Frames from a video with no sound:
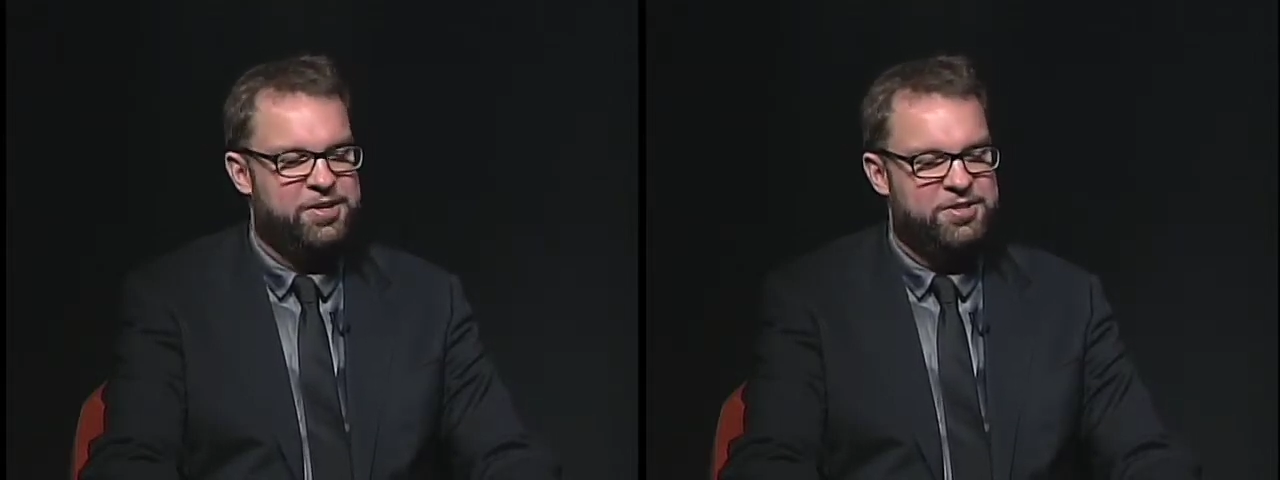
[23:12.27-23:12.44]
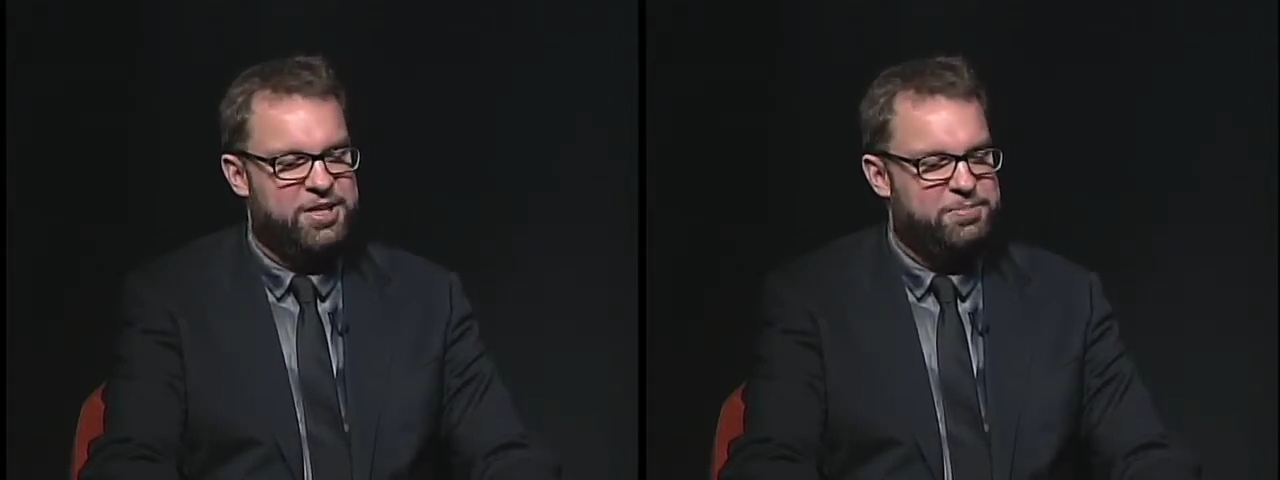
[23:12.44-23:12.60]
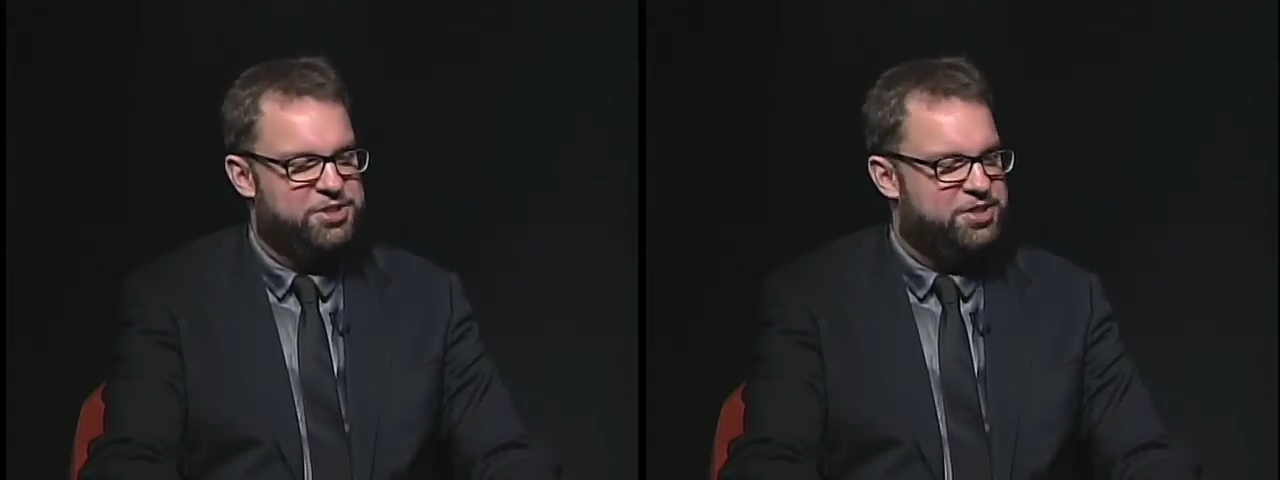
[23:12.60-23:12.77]

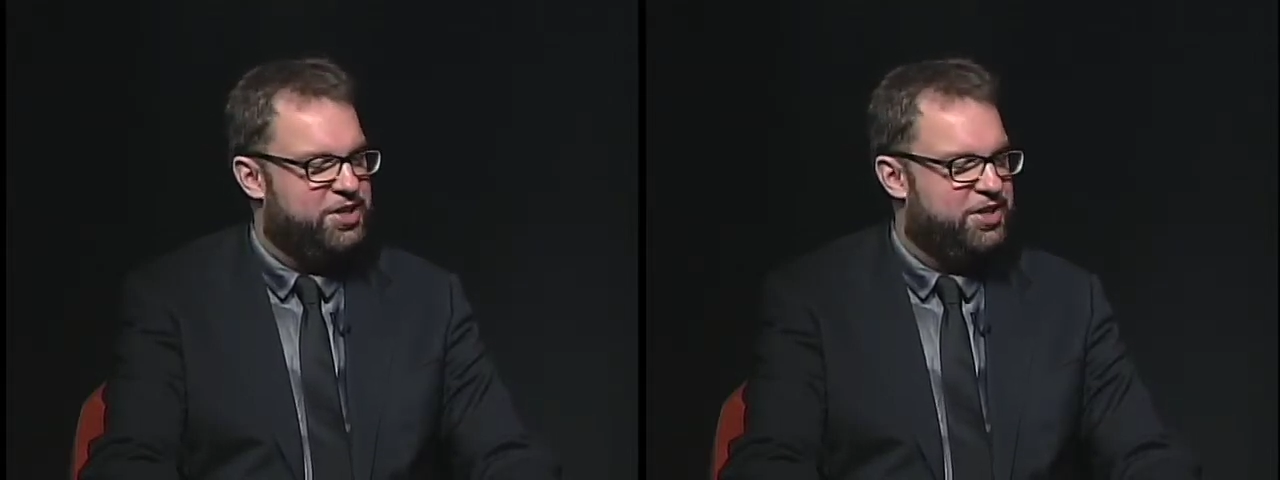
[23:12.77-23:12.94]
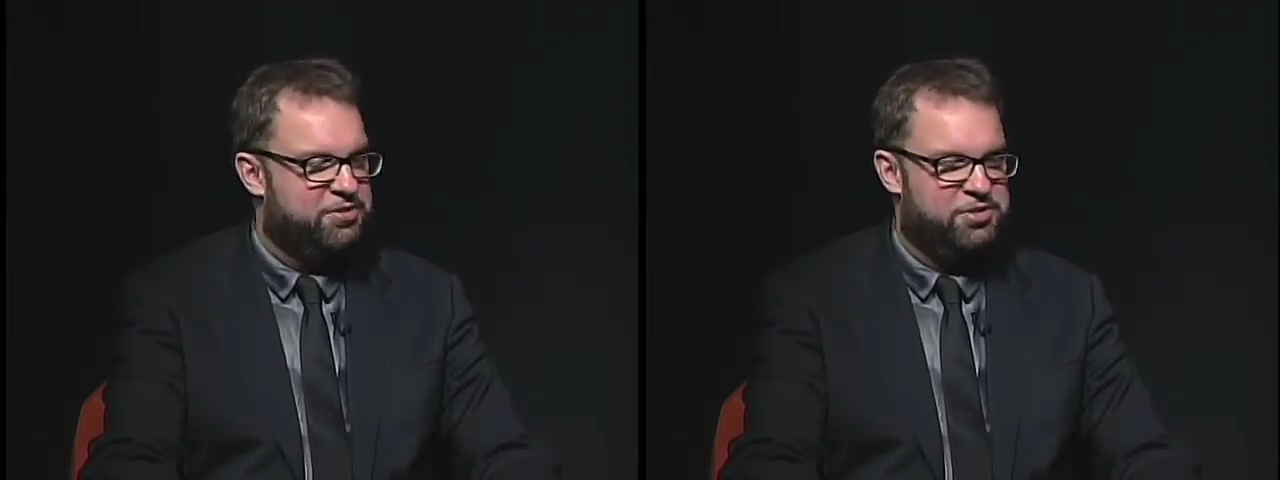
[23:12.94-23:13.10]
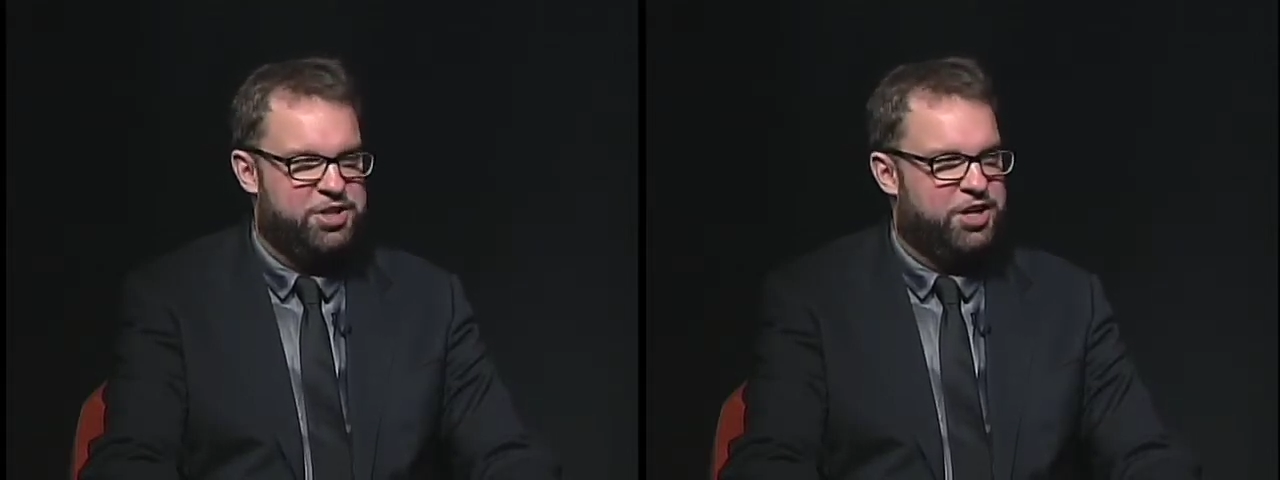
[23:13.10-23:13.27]
Debussy
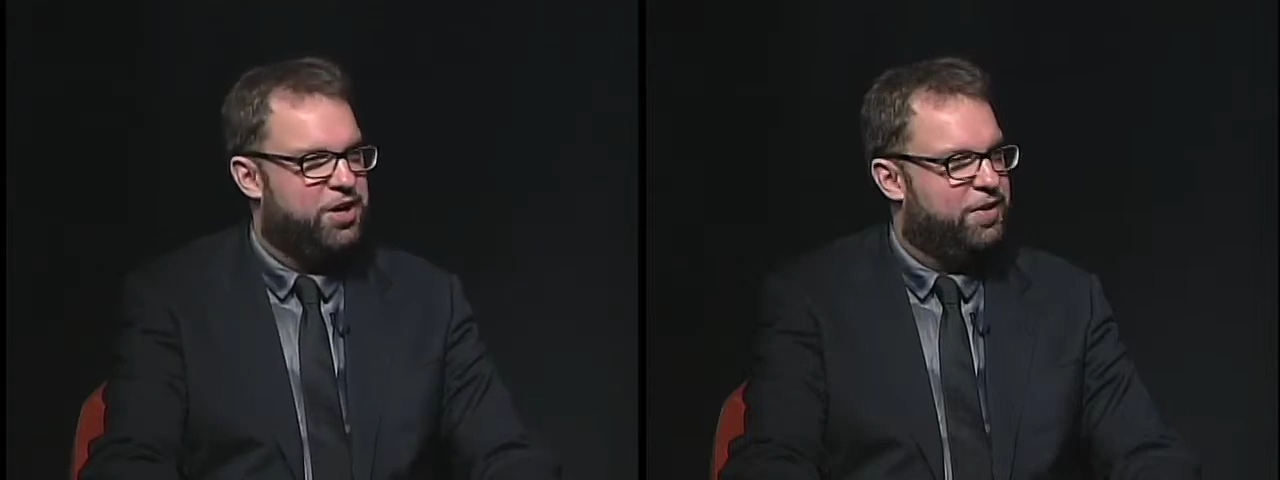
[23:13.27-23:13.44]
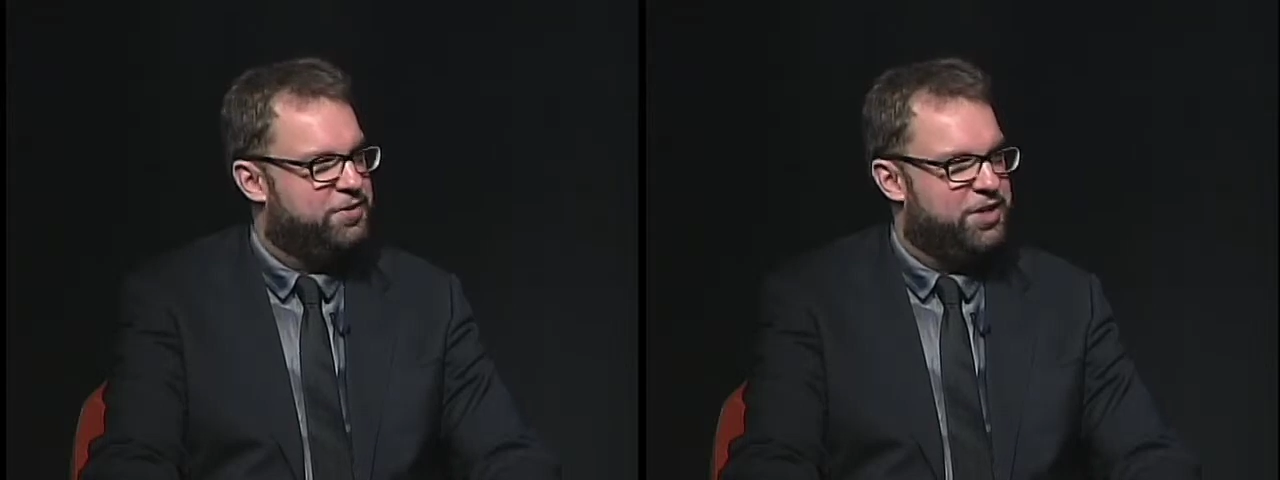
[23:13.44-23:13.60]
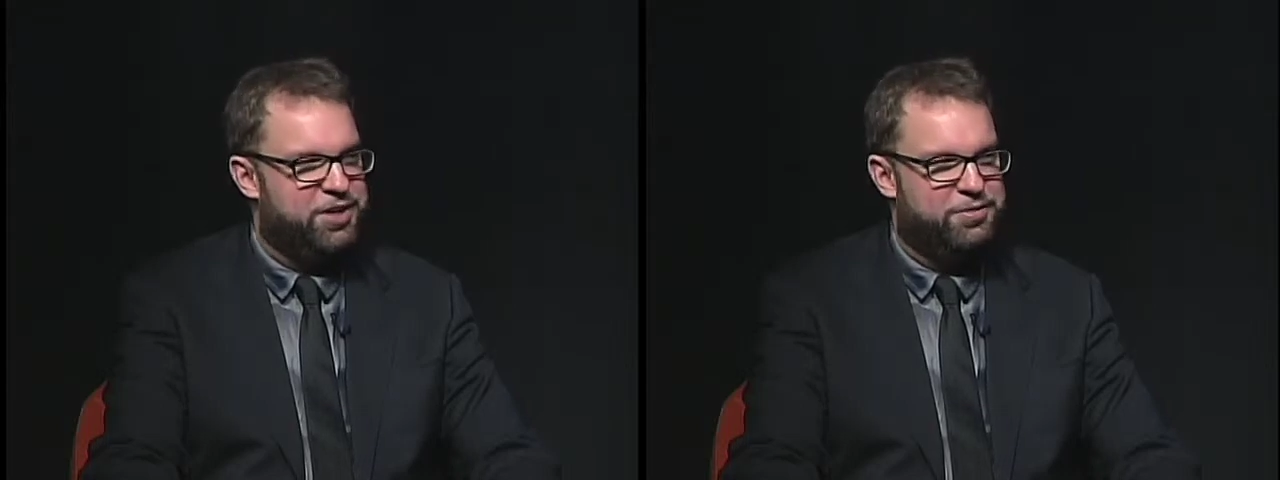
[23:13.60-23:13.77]
and
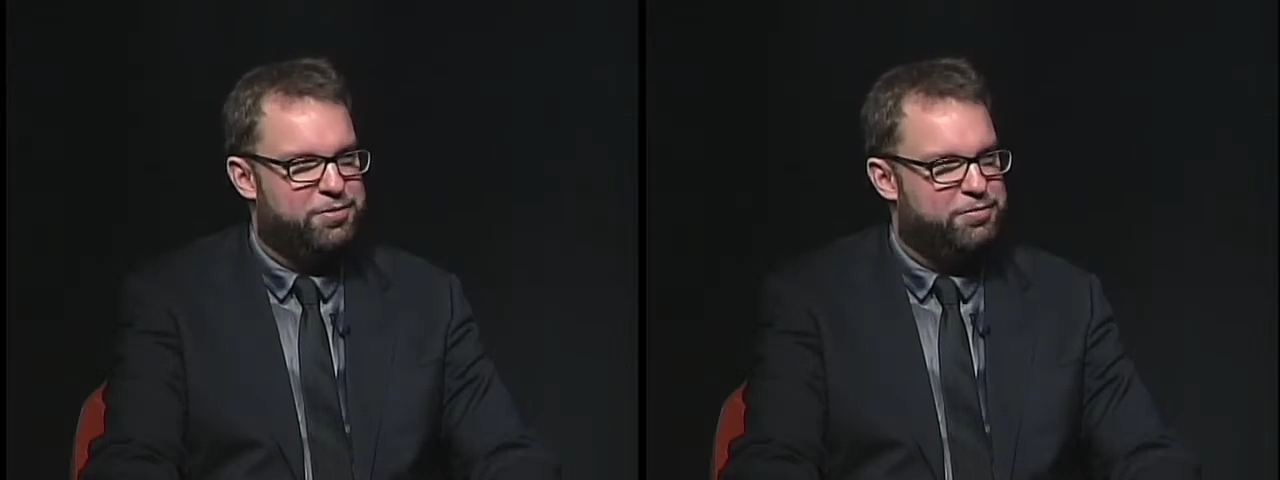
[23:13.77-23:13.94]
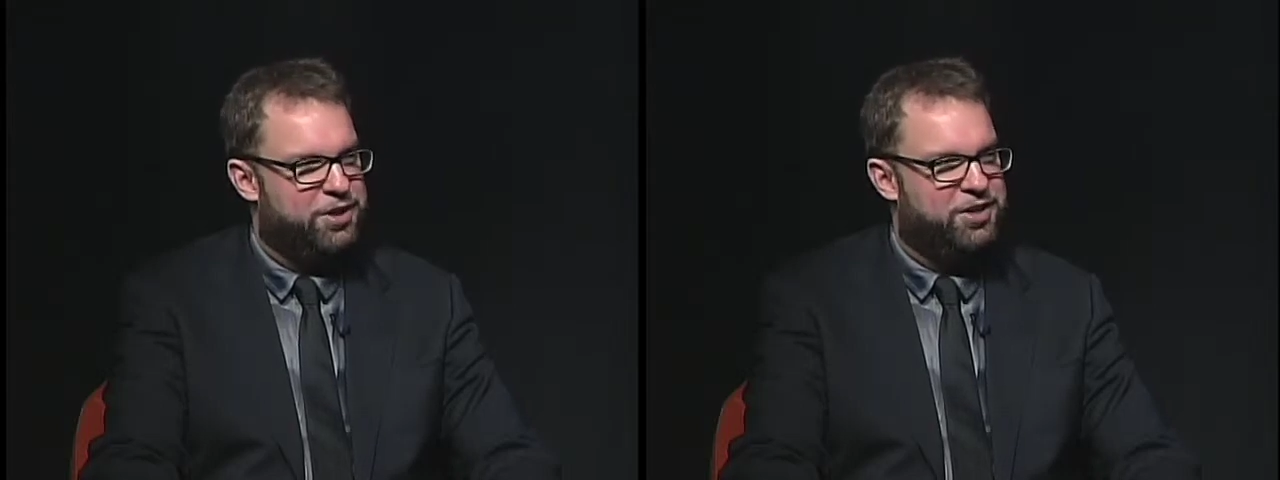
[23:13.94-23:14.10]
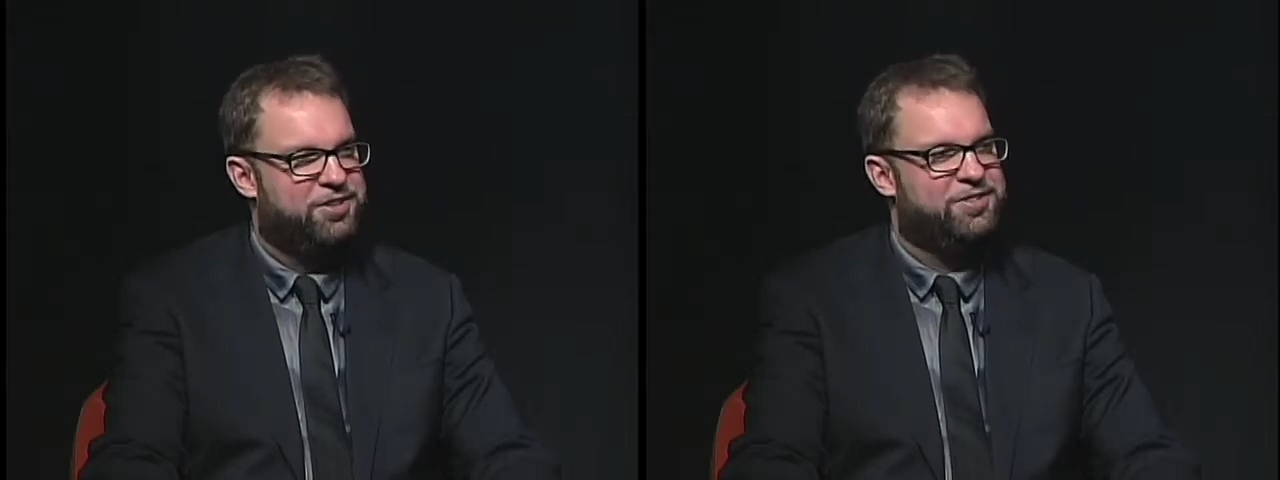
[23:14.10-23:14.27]
Tchaikovsky and Ravel.